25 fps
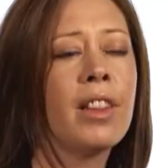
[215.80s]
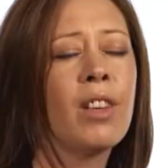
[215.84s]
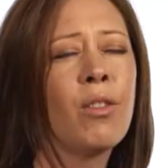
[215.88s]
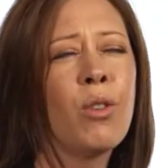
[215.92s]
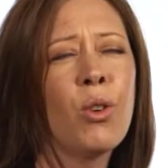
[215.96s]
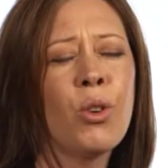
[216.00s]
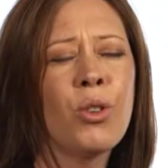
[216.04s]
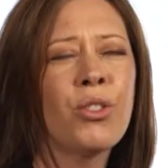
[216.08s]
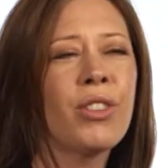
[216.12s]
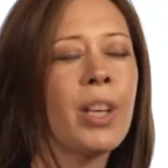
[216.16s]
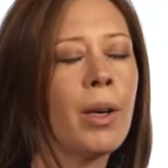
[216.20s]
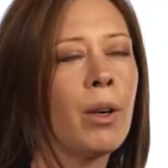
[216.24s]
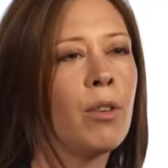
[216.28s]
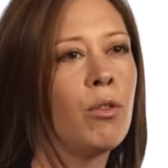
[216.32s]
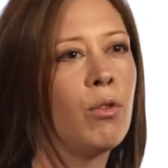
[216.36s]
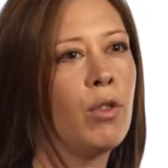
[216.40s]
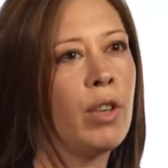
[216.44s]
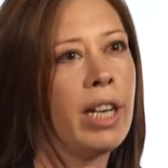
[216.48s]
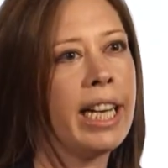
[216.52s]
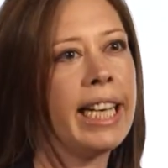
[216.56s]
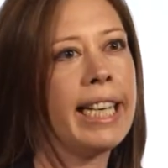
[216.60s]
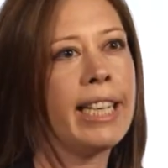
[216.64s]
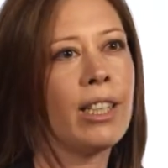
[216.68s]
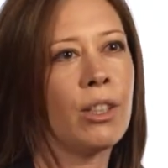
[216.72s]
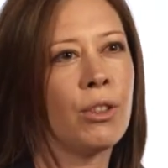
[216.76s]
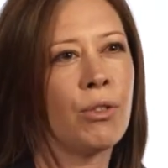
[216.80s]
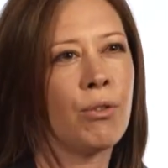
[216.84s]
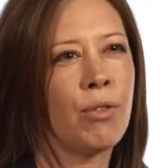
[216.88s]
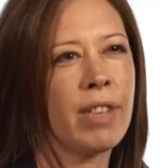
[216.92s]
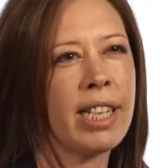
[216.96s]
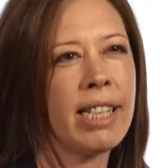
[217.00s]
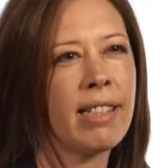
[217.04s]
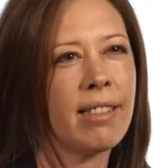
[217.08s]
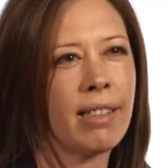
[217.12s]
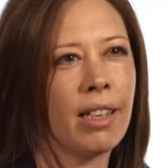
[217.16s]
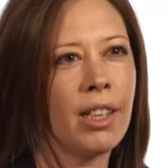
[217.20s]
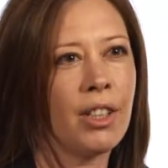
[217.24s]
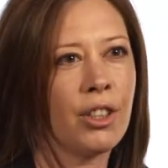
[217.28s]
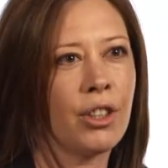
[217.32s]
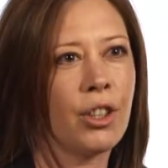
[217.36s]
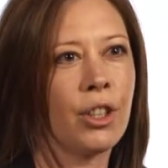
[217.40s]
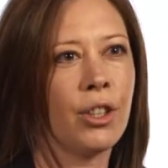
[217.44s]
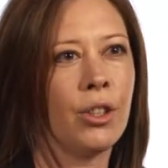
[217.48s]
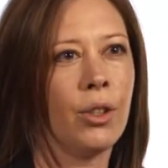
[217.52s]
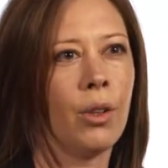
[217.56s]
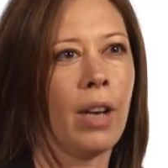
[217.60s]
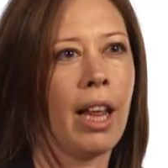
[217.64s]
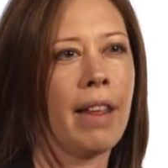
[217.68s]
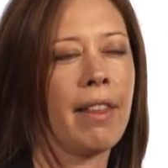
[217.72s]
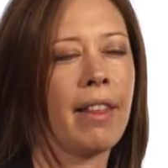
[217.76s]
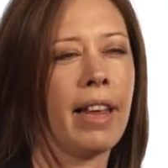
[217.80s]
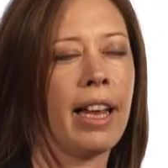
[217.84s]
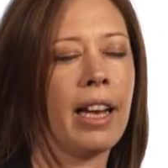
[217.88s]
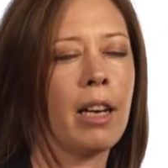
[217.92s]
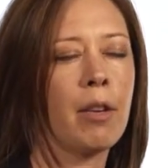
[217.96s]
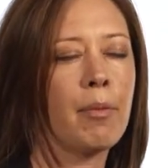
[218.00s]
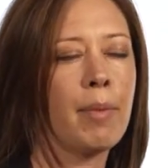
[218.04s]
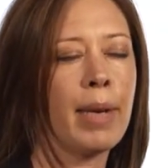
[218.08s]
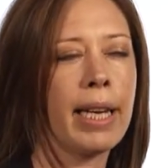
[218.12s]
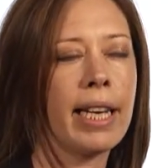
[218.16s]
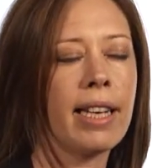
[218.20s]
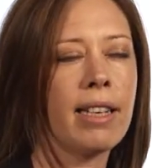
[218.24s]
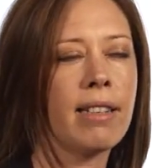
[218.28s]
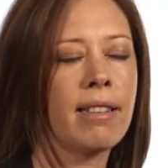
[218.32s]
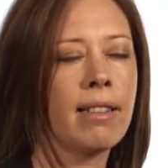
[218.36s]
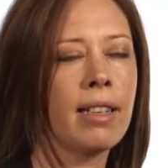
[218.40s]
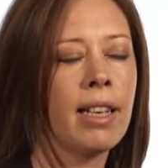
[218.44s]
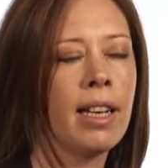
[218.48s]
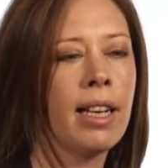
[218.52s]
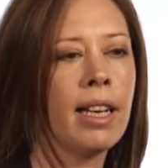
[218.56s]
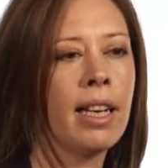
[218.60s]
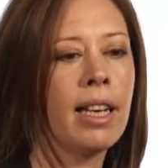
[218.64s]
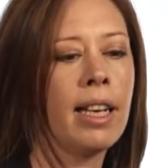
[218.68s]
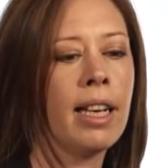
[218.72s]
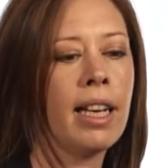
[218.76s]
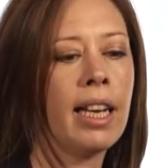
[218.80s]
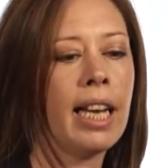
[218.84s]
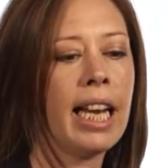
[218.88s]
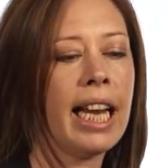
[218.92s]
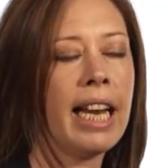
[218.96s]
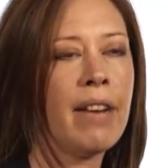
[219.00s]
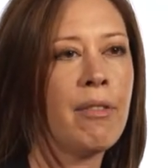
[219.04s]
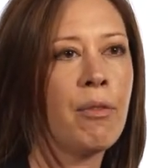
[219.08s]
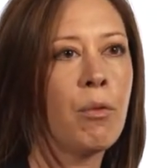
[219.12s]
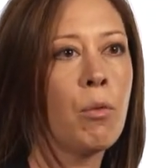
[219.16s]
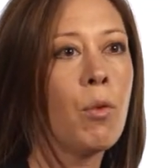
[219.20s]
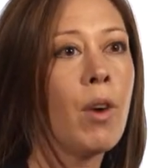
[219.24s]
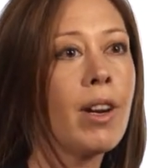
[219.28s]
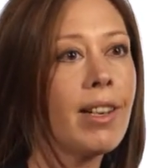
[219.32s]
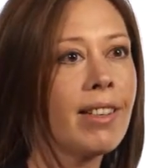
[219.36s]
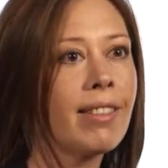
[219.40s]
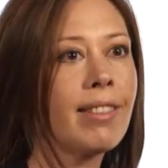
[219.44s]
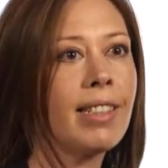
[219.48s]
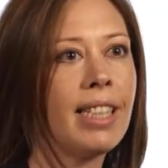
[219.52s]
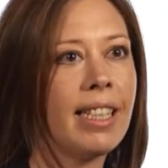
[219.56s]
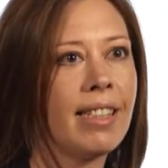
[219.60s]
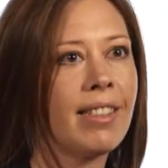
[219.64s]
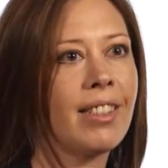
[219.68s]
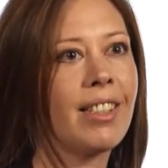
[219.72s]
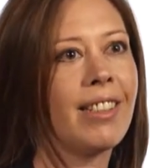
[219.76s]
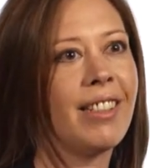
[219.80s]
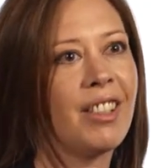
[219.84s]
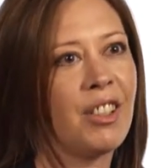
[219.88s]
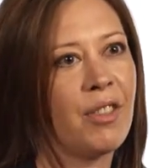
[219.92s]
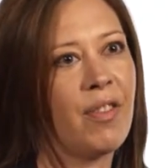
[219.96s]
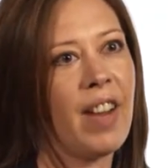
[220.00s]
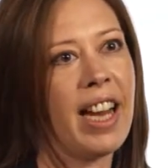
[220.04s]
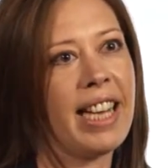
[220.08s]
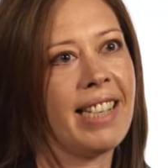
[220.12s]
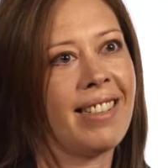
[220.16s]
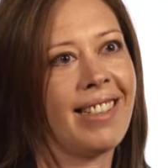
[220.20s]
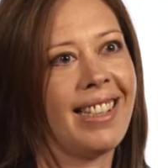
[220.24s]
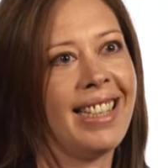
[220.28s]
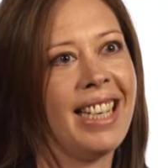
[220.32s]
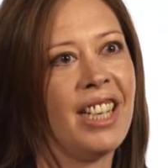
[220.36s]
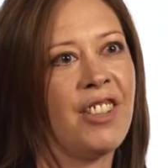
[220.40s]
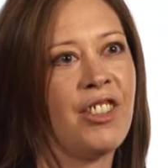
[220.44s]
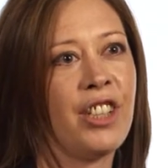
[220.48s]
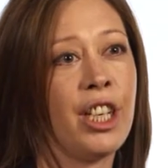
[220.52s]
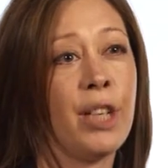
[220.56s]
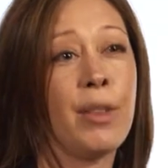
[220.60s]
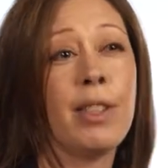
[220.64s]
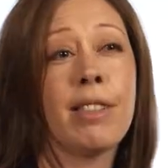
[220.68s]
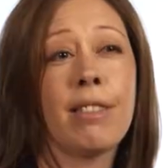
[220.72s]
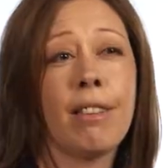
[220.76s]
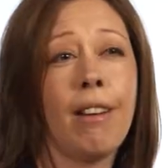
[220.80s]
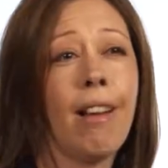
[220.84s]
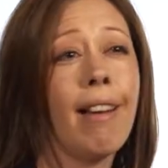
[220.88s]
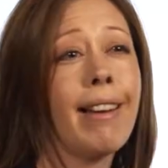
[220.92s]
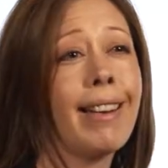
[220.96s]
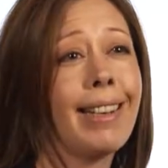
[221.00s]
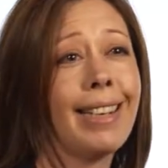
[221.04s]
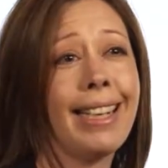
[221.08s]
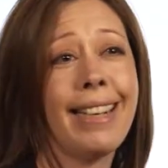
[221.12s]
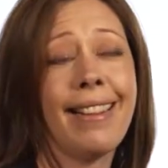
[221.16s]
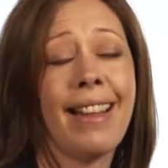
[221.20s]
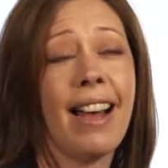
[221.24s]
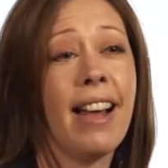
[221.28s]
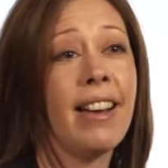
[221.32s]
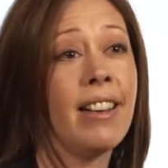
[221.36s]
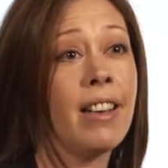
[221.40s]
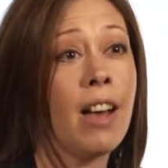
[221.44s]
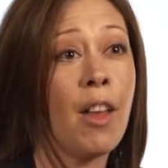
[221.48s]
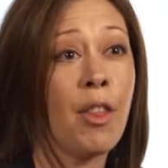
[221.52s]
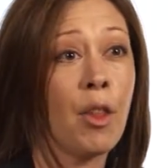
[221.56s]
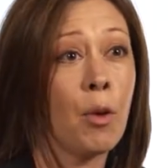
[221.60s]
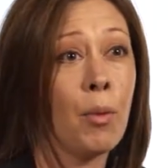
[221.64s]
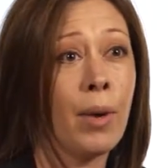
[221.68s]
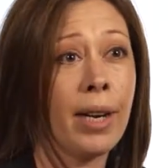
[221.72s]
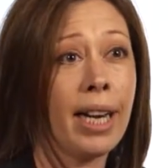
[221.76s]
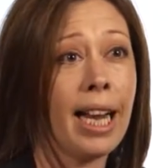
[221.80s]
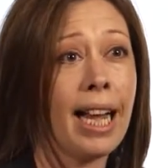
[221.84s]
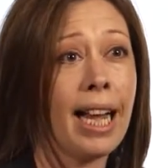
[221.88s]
They're also a really good research tool, I think, because if one solicitor has faced an issue, it's likely that another one